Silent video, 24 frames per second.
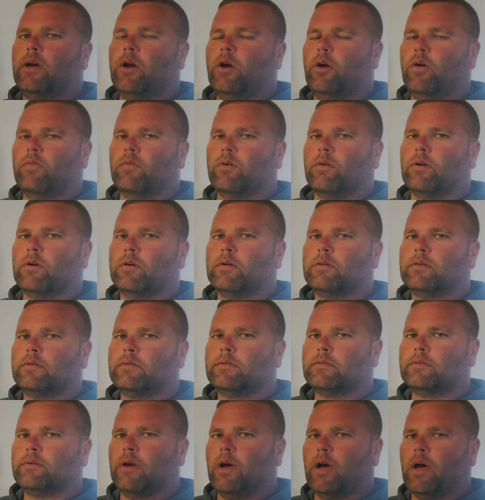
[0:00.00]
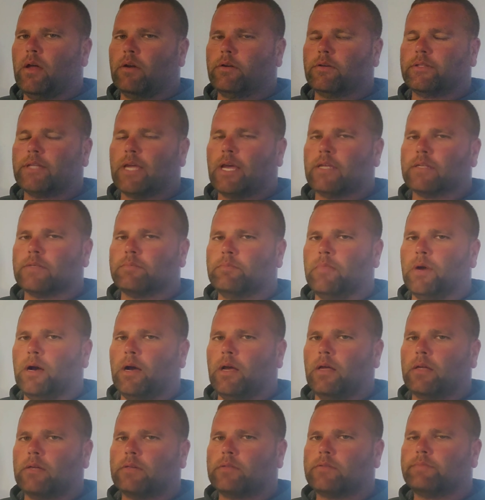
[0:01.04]
over 100,000
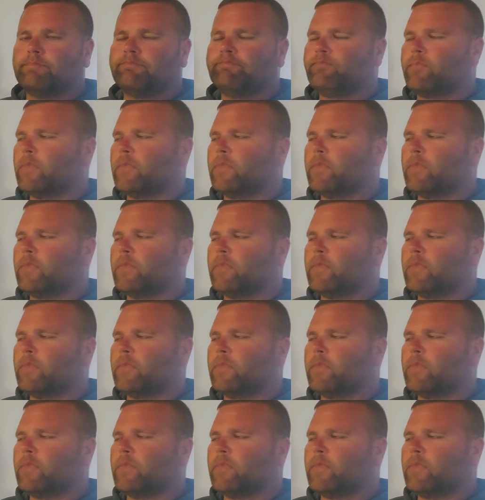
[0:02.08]
miles.